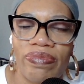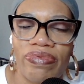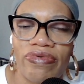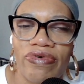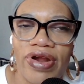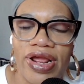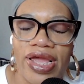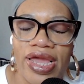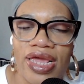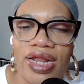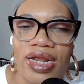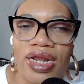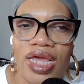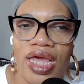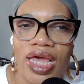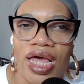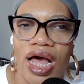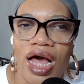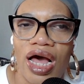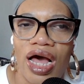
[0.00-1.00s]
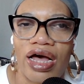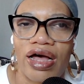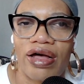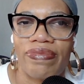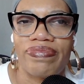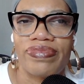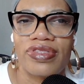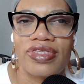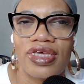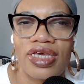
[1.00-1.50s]
brand
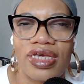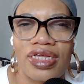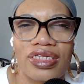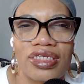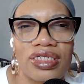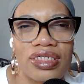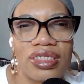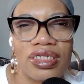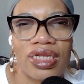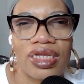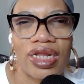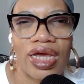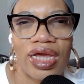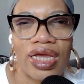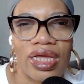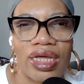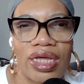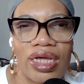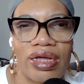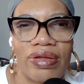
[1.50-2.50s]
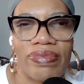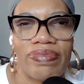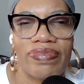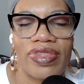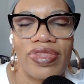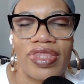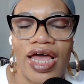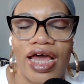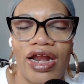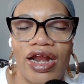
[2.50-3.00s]
um, tends to like uh,
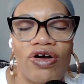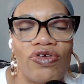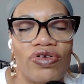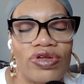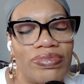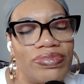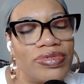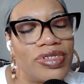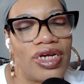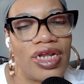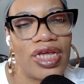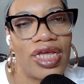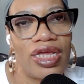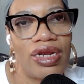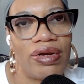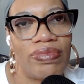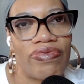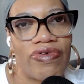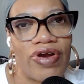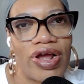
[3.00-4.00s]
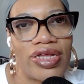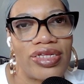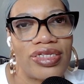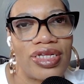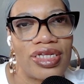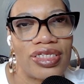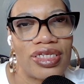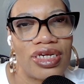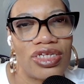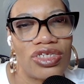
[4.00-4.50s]
not hold up to the heating
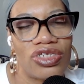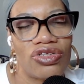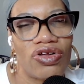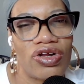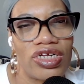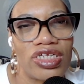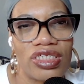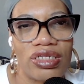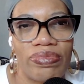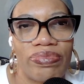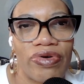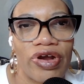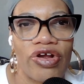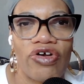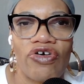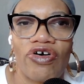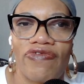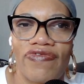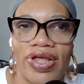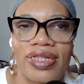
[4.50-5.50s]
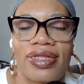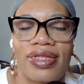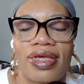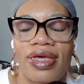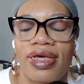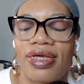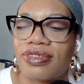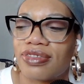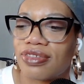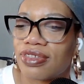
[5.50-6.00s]
process, and it starts to break off at the
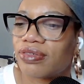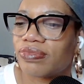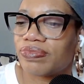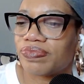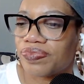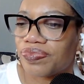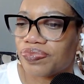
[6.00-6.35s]
ends.